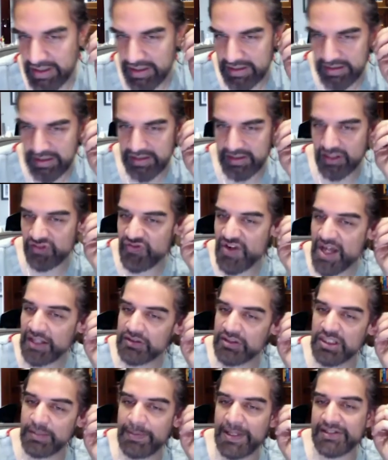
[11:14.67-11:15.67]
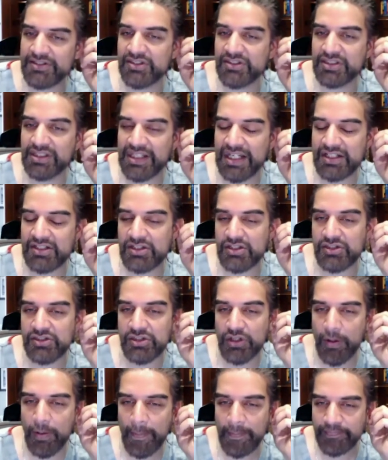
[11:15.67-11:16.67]
Does this factor into patient selection?
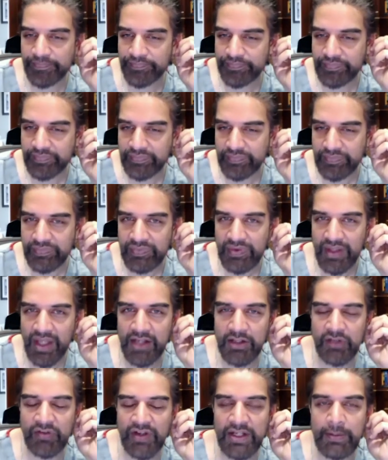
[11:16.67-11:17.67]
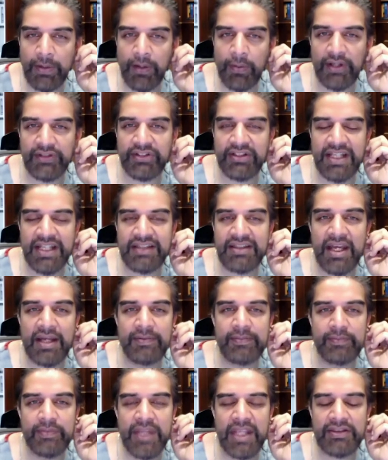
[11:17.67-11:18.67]
So I don't know if anybody wants to take
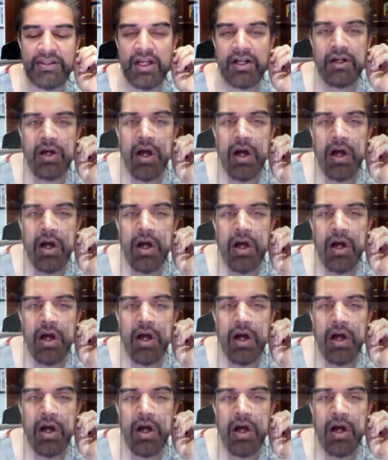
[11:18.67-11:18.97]
that take that